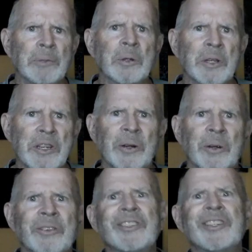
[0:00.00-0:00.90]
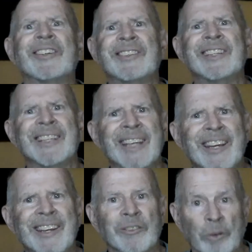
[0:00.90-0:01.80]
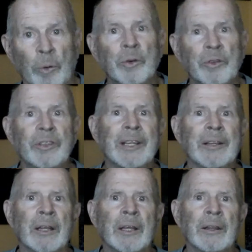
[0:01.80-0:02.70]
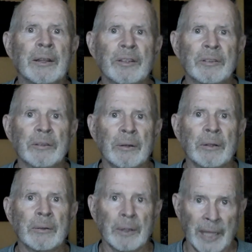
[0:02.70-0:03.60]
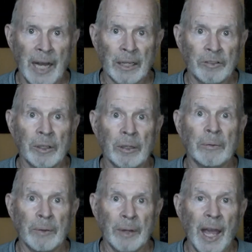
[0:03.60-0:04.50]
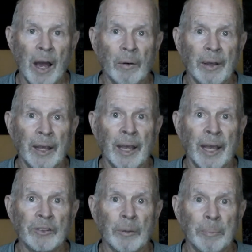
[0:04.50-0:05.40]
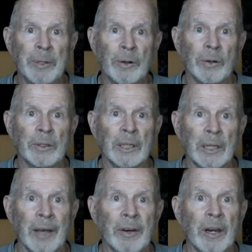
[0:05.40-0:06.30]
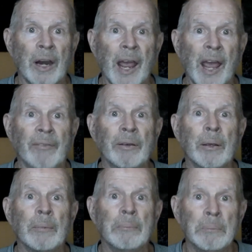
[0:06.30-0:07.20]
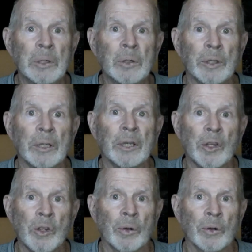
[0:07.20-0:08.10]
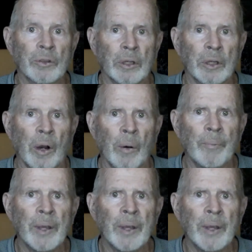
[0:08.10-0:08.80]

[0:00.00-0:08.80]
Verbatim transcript: million years just to get here. So we're seeing this galaxy now as it appeared 11.5 million years ago.